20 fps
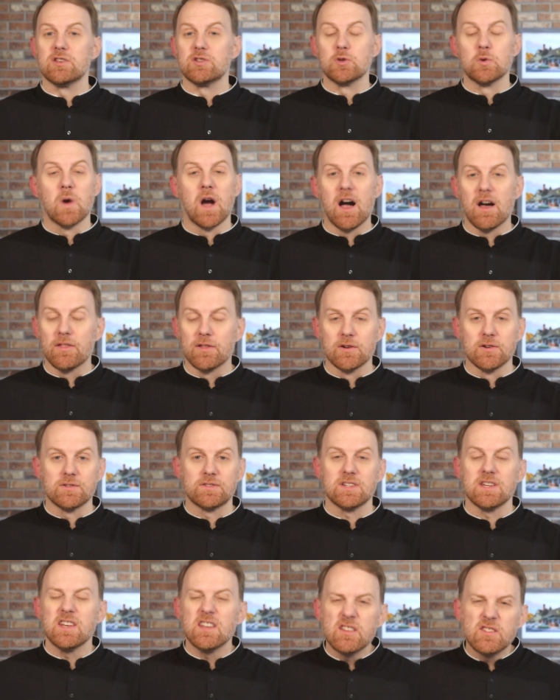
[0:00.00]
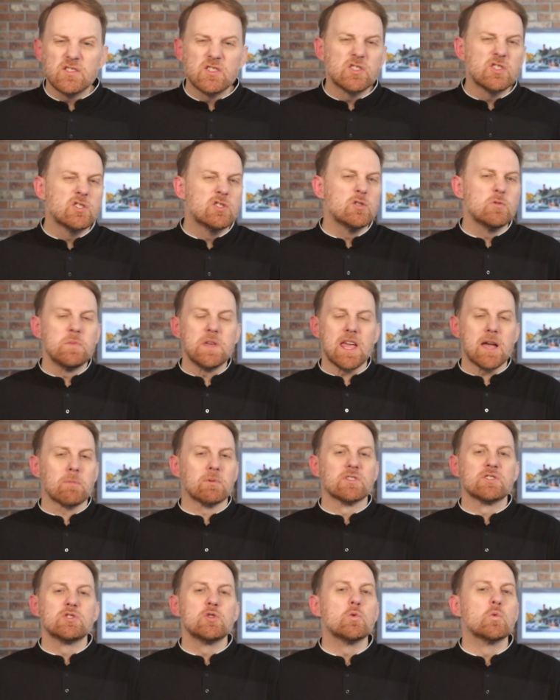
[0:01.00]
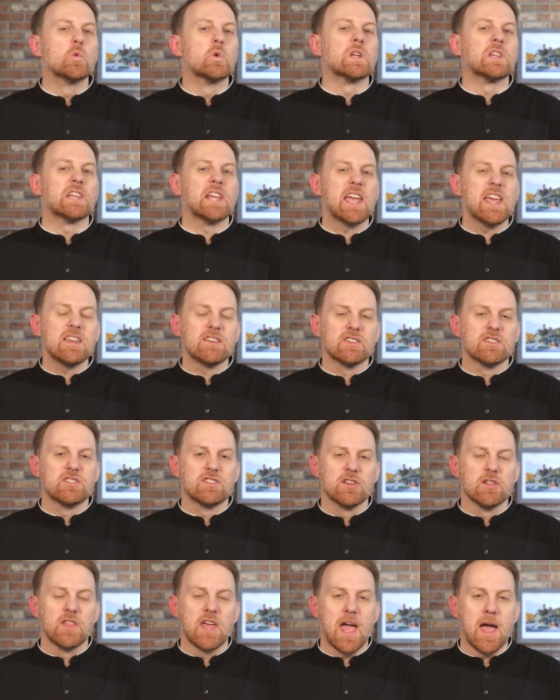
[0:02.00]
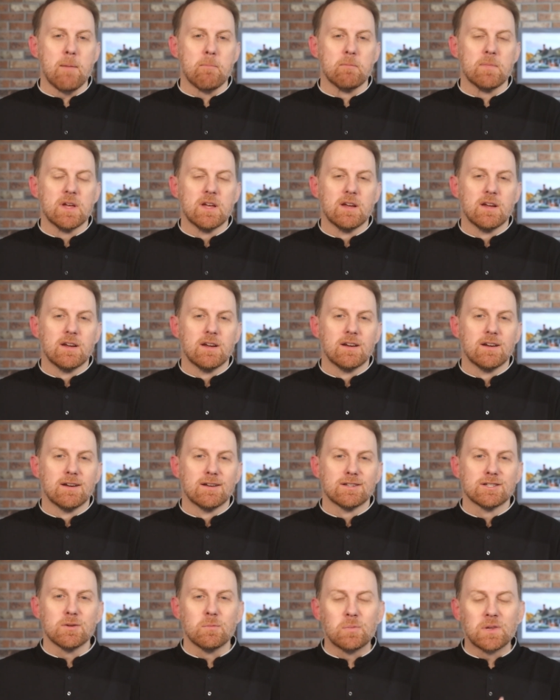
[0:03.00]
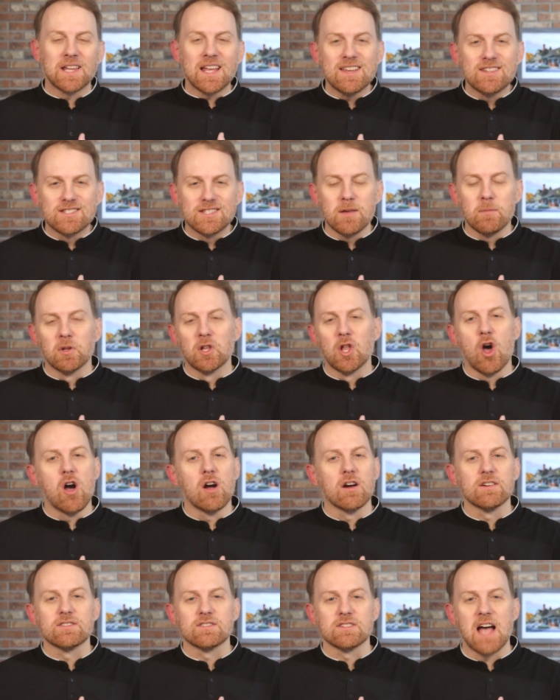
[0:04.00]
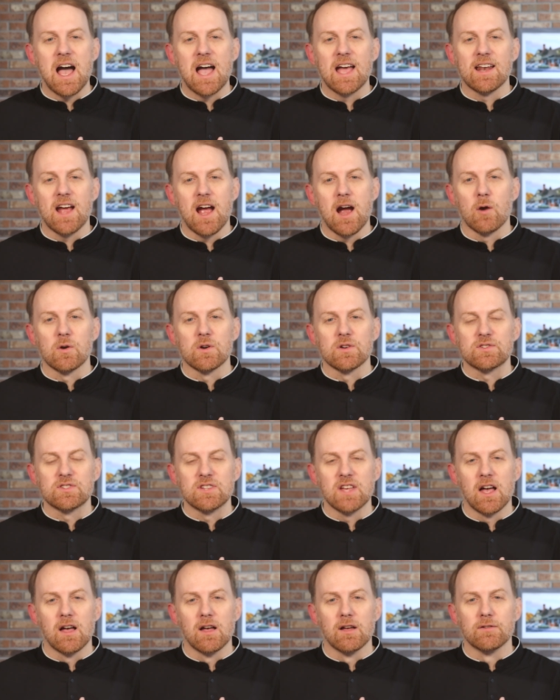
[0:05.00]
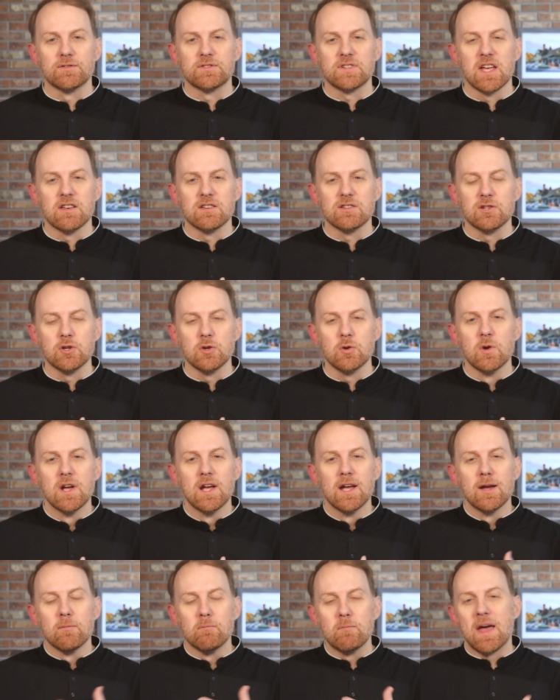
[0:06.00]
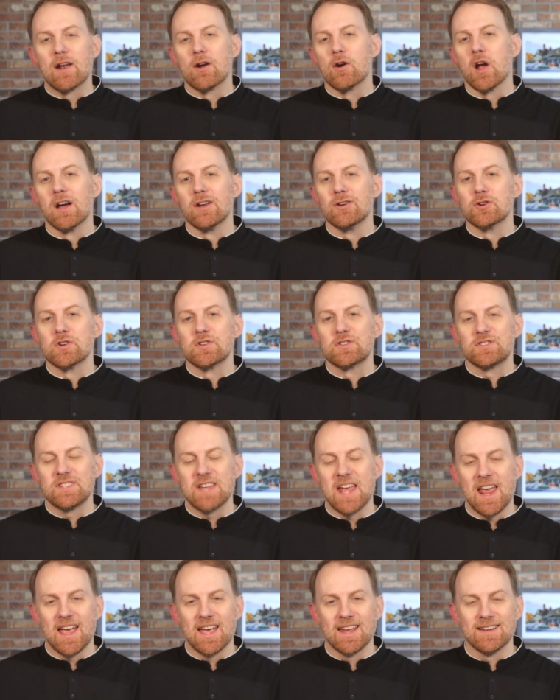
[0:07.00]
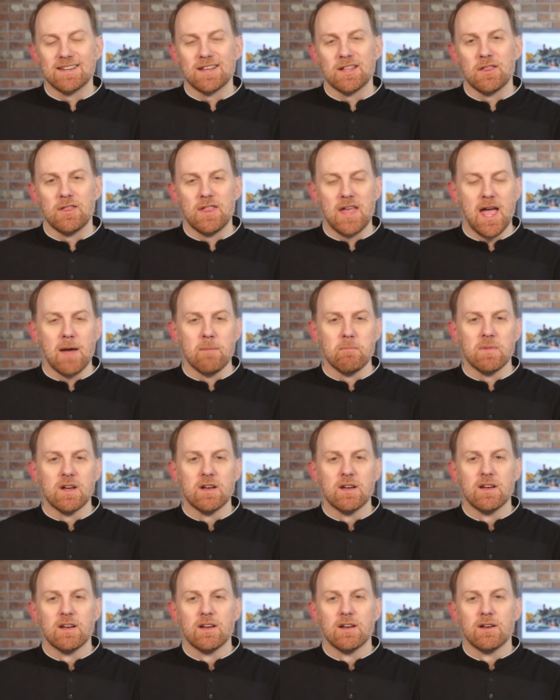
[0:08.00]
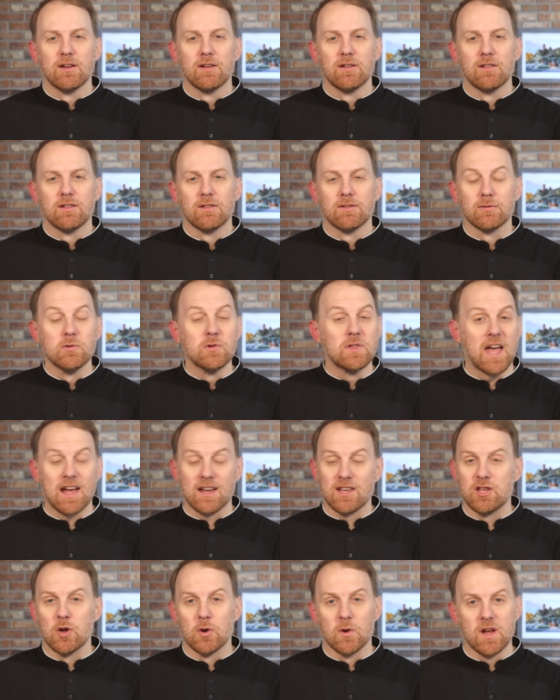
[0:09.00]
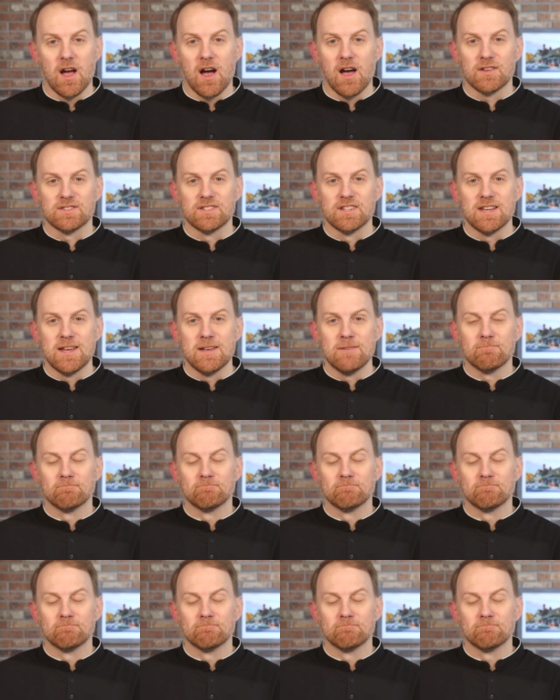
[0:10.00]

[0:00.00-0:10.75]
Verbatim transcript: to others is to be able to relate to them to place them alongside ourselves and to better understand them through that curiosity.